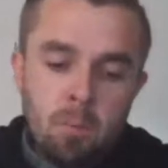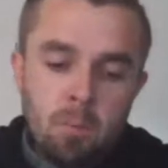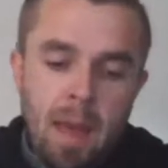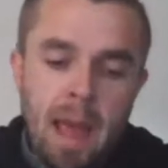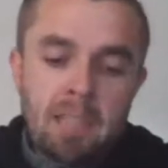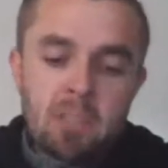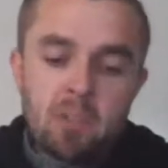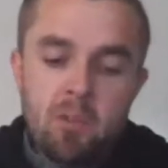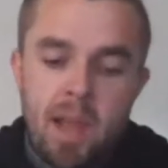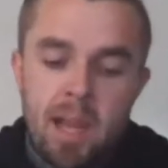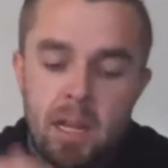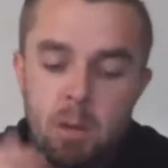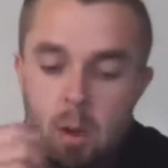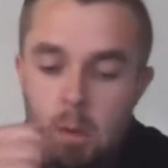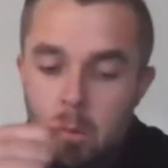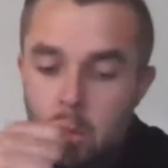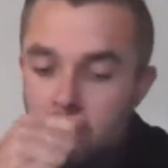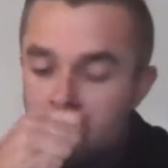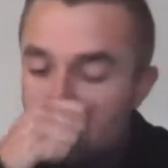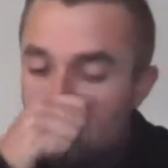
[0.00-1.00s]
little backtrack
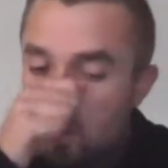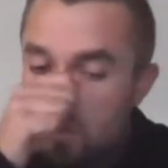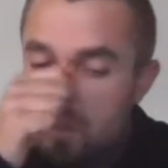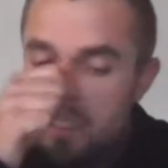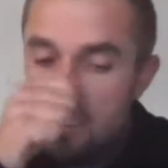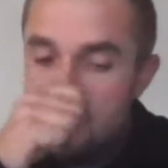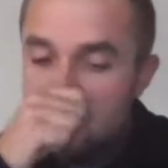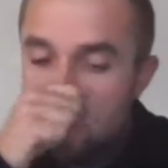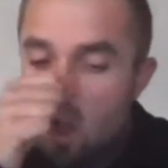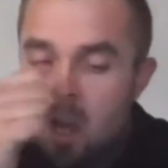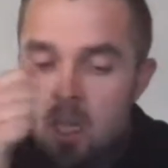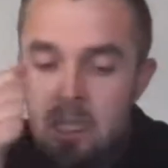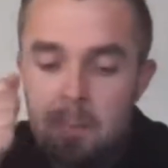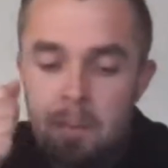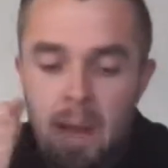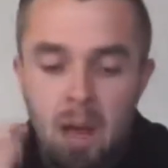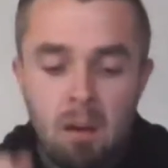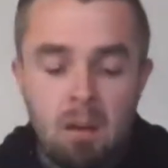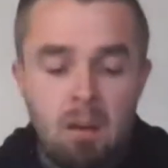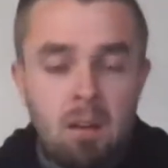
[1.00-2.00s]
of what we just
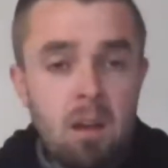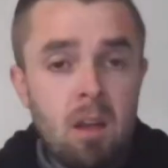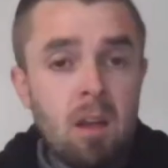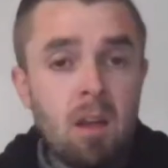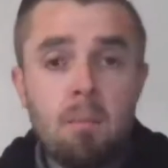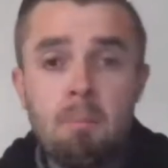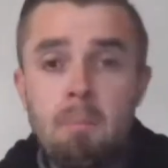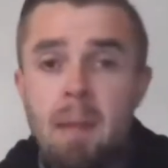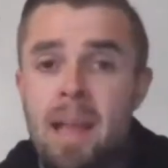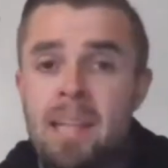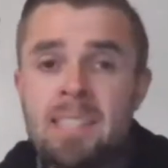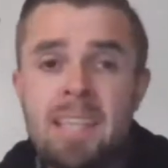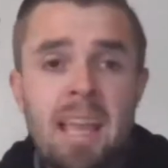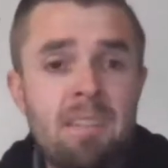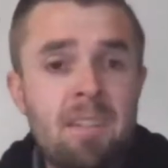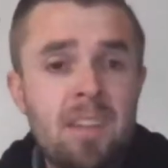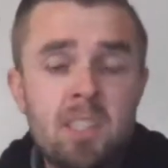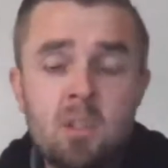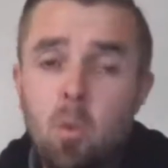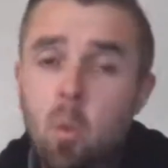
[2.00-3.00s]
talked about. Mike
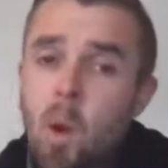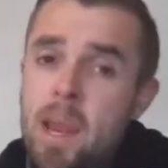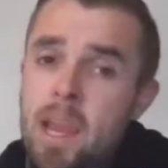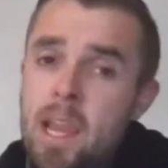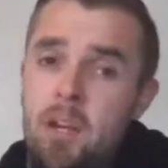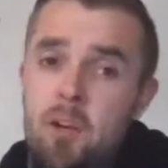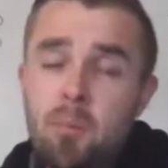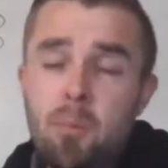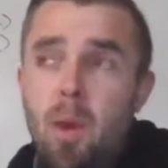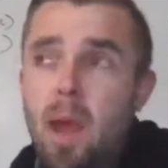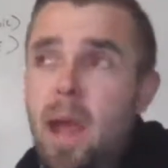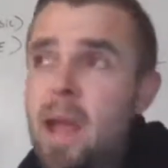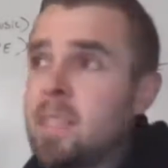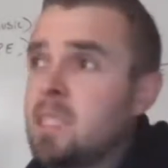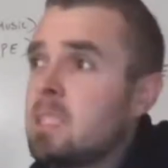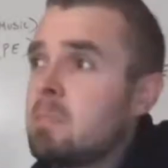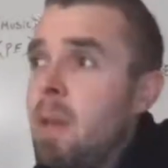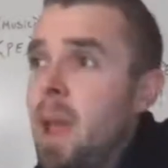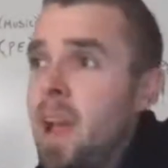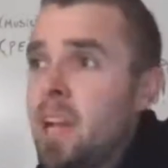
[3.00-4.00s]
Davis, way
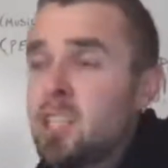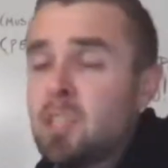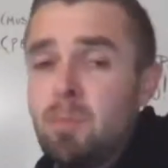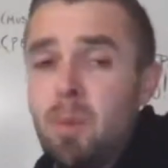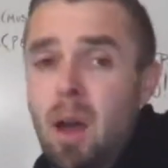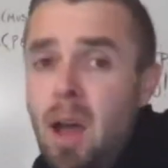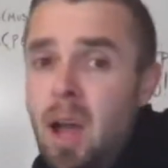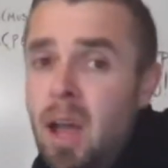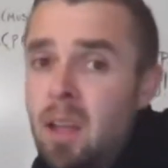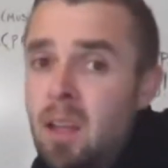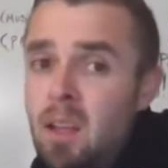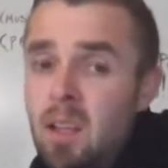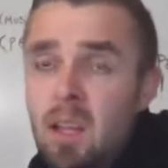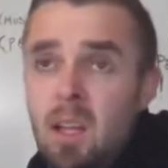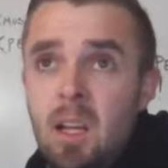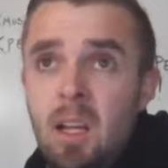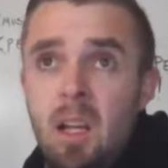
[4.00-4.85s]
underpriced, smash spot.